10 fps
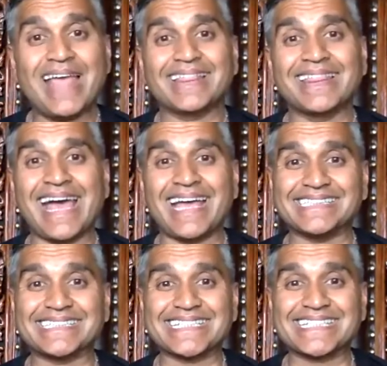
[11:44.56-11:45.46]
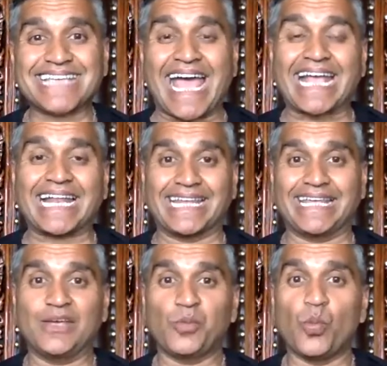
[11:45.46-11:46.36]
That is
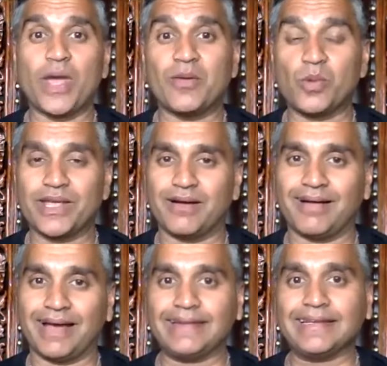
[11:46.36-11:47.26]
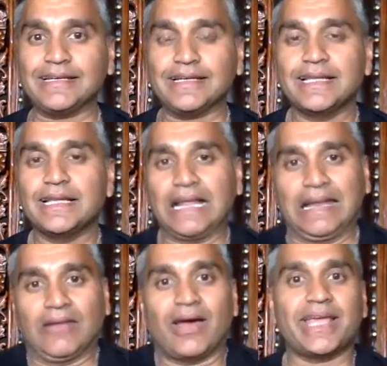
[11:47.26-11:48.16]
exactly where we are heading.
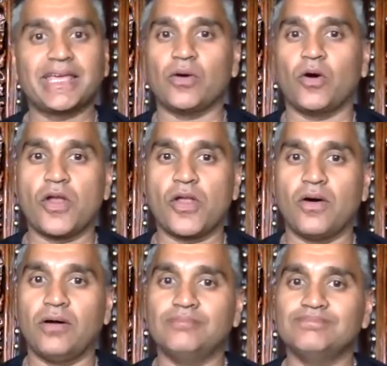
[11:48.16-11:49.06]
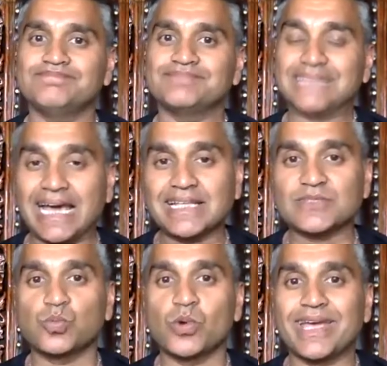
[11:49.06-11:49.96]
Like it or not, that is
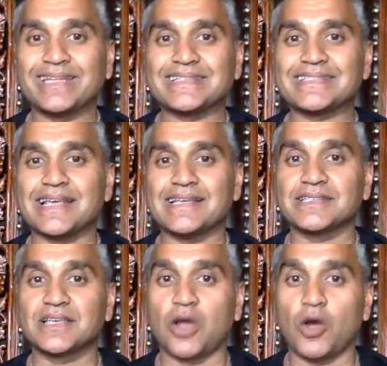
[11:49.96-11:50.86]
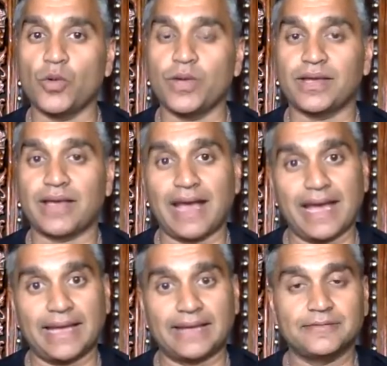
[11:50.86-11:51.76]
where this is going.
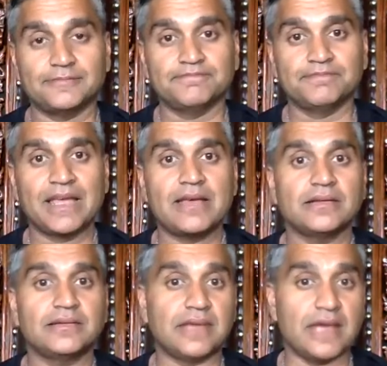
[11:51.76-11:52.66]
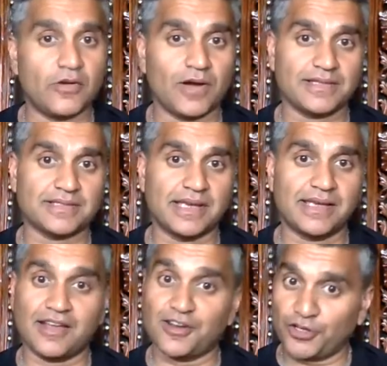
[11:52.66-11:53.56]
And dare I say,
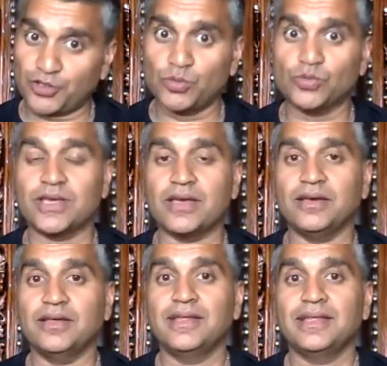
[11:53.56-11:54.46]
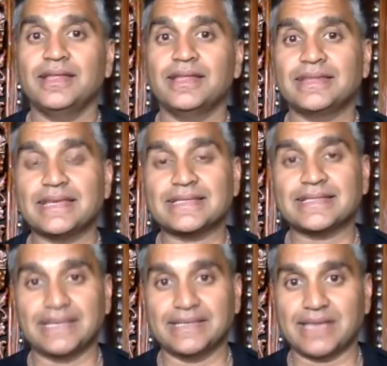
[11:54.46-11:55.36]
and I do dare, this
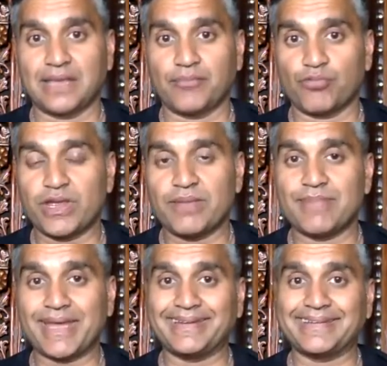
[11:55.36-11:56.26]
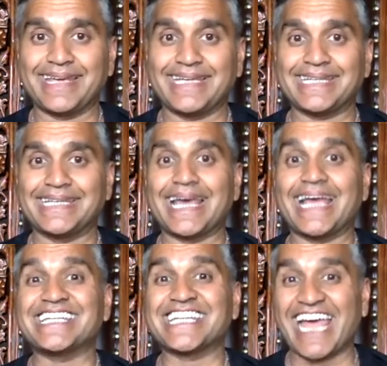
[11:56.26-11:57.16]
is a premeditated
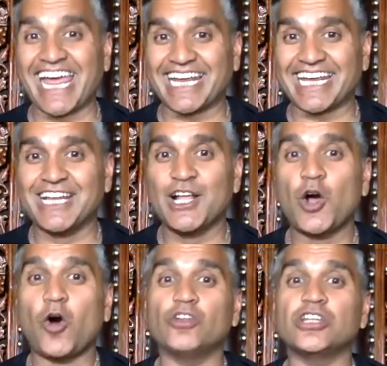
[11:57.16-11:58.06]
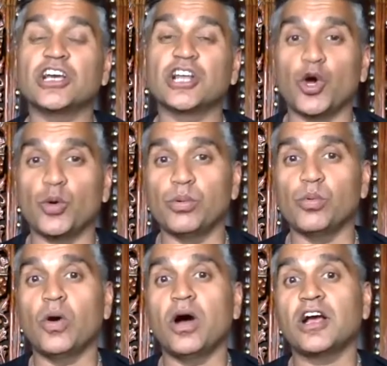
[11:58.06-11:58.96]
attack on the
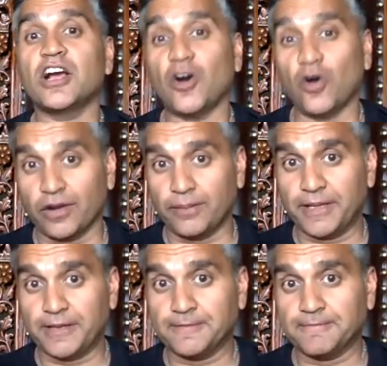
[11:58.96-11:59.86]
global economy.